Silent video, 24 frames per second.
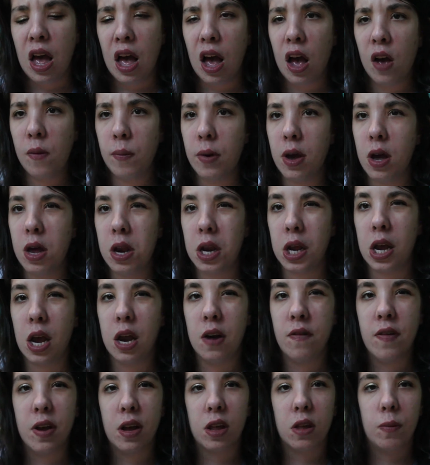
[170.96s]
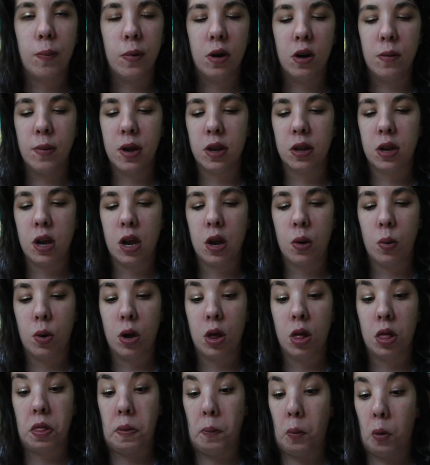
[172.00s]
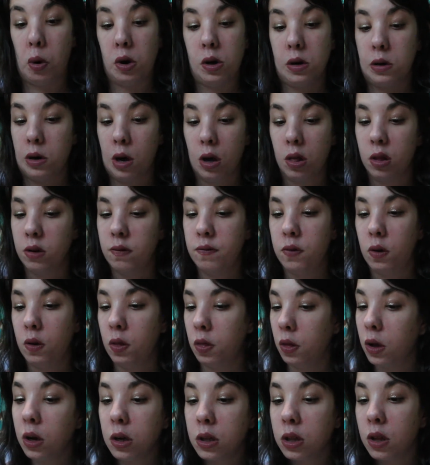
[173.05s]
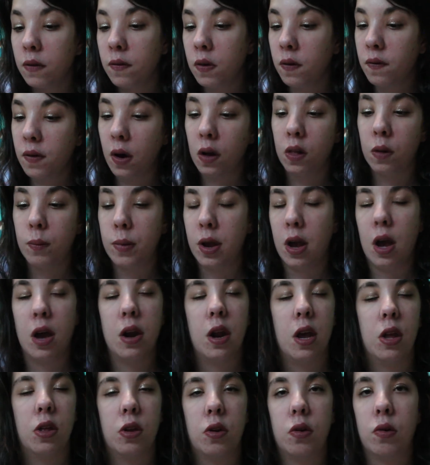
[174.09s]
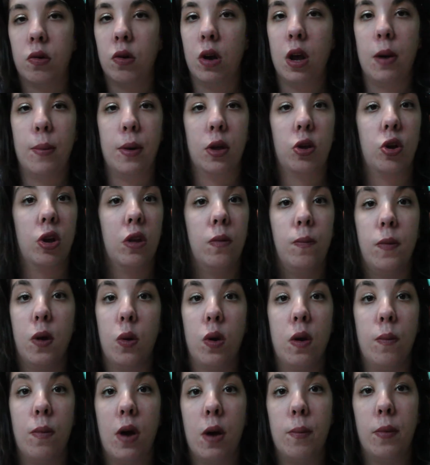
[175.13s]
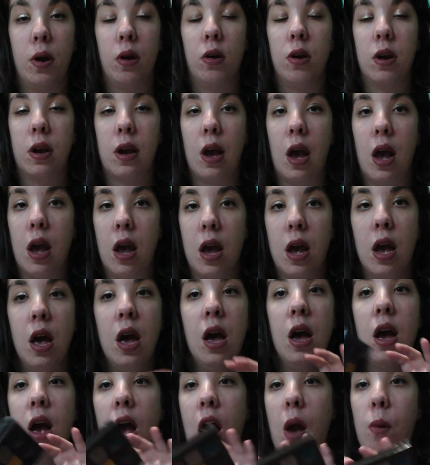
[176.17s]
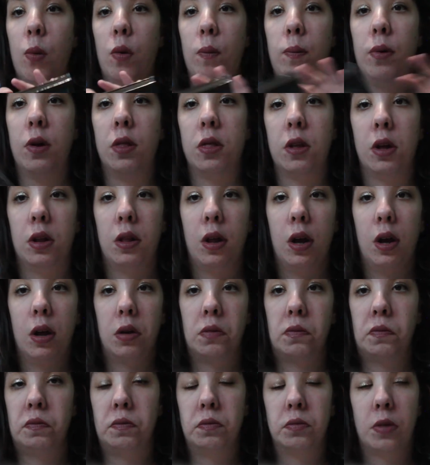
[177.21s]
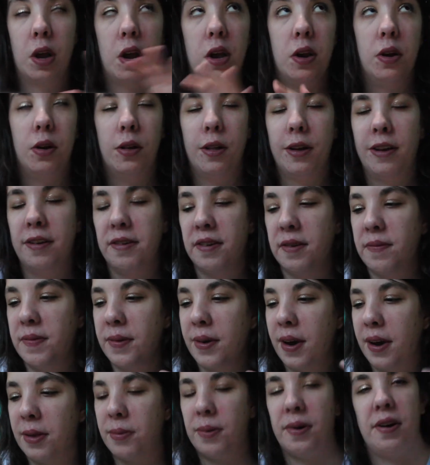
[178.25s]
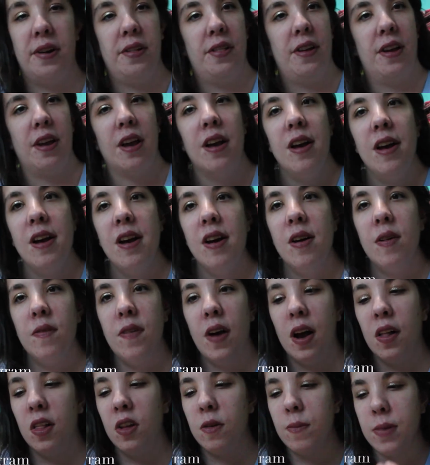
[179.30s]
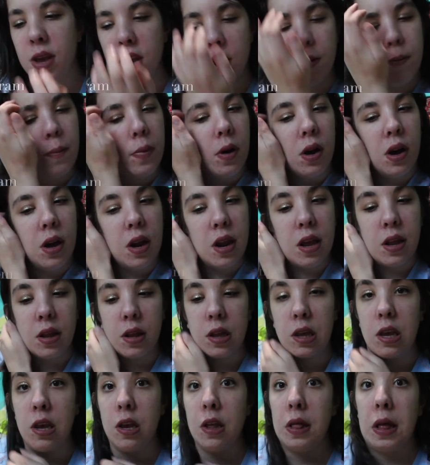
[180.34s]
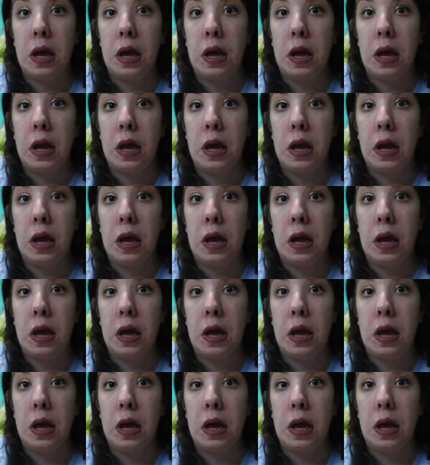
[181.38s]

I've been kind of experimenting with more colorful looks. If you follow me on Instagram, it's just Beauty by Mary K. I will put the like handle here if you guys want to like follow me but and see